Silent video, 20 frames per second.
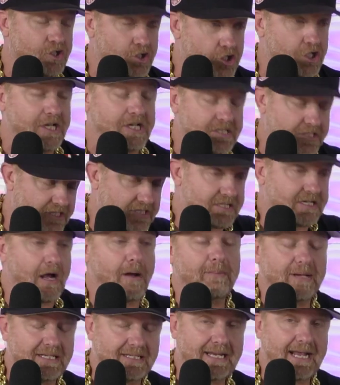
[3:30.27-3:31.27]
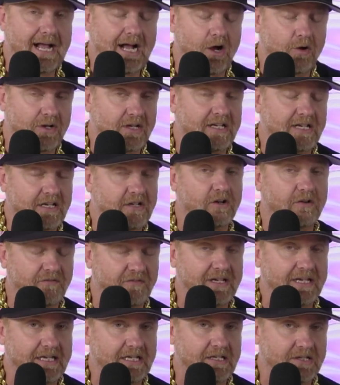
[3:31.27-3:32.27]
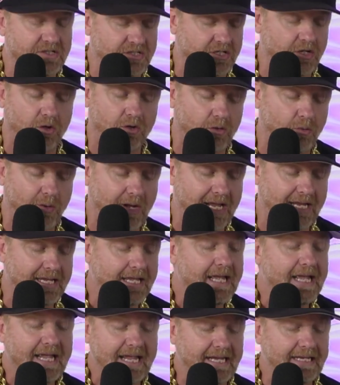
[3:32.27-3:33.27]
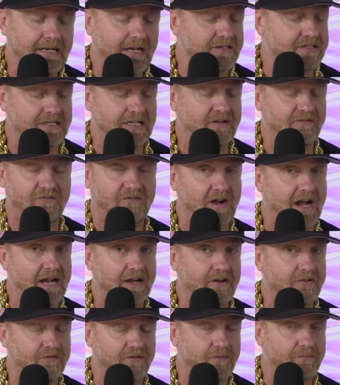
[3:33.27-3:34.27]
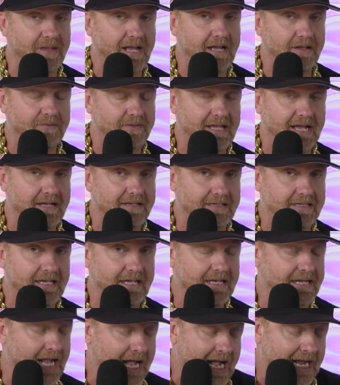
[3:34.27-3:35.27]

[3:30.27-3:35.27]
Jesus coming down and intervening is the only way he doesn't get fired from that gig.